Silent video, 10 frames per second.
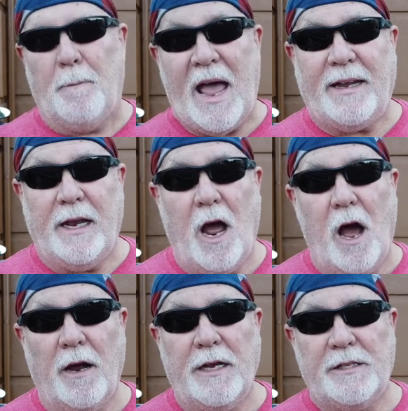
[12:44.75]
Back in
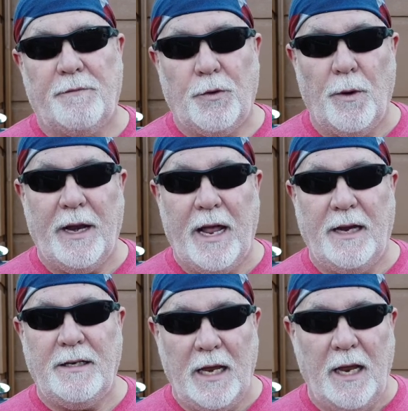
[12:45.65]
August of
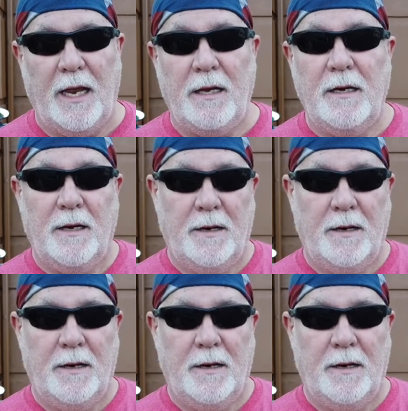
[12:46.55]
2018,